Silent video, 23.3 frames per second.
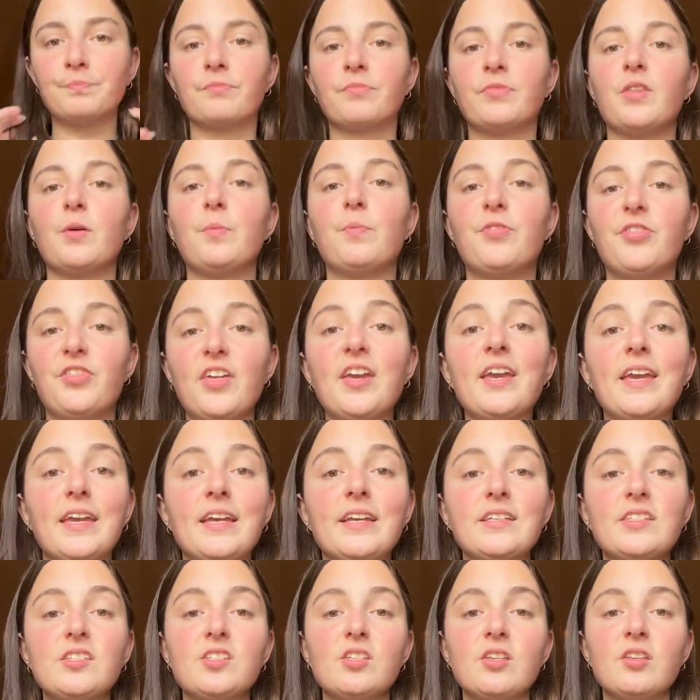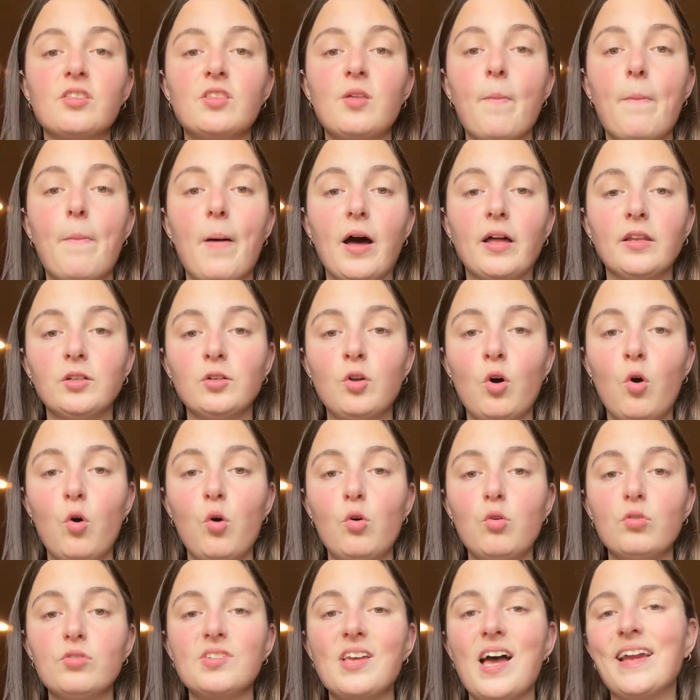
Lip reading: The thing is, the buttonholes,